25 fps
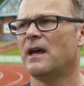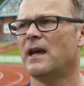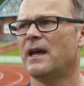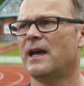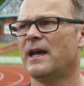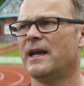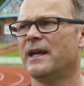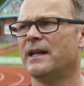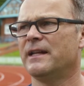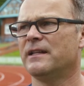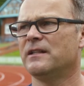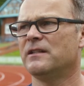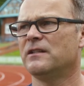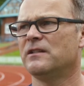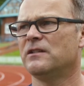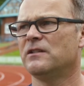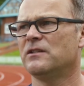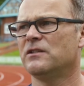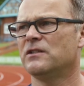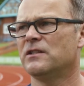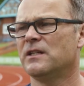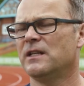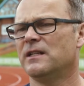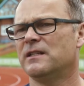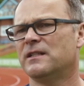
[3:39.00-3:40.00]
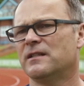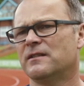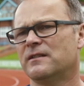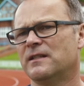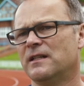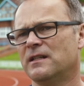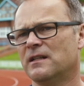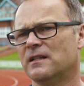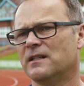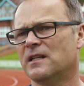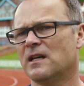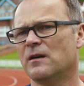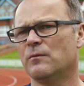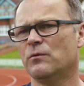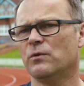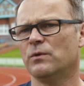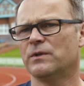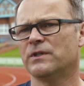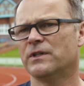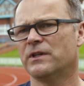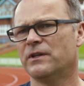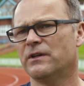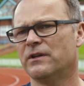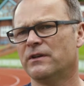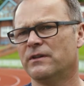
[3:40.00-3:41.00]
and she just did a tumble
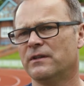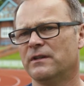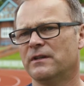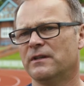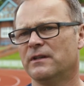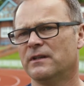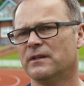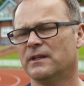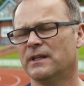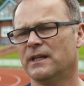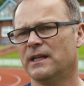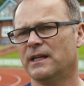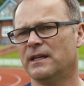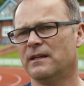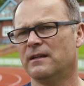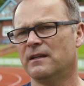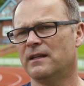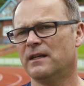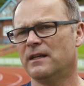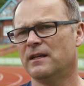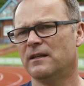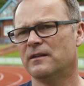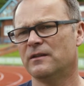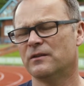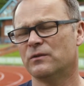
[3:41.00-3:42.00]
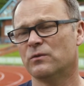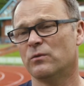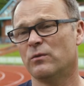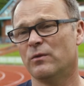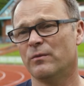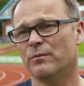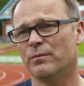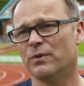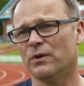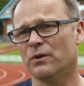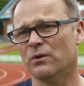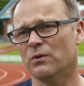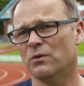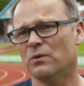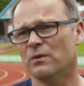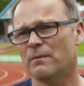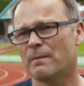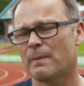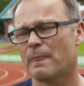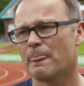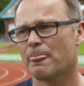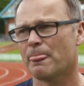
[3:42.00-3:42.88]
turn in the, the swimming pool